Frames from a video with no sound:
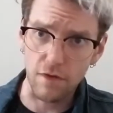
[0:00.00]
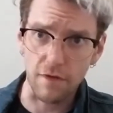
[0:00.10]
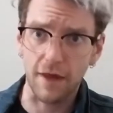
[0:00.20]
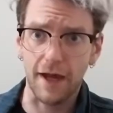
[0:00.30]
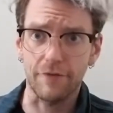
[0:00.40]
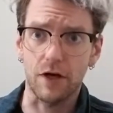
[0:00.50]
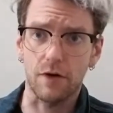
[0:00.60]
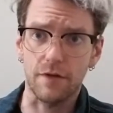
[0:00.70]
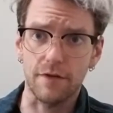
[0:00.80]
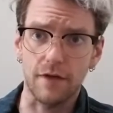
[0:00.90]
is kind of a
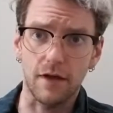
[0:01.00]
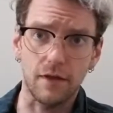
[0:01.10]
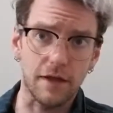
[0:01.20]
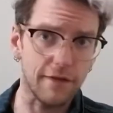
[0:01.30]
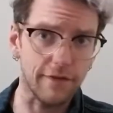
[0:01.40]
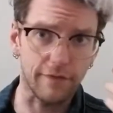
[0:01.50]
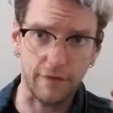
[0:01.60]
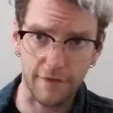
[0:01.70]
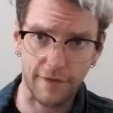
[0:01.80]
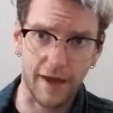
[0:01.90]
hard sell. Anything
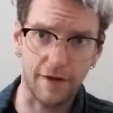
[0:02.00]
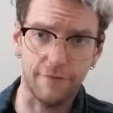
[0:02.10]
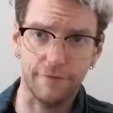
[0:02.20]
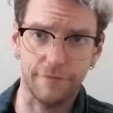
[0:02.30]
that's kind of,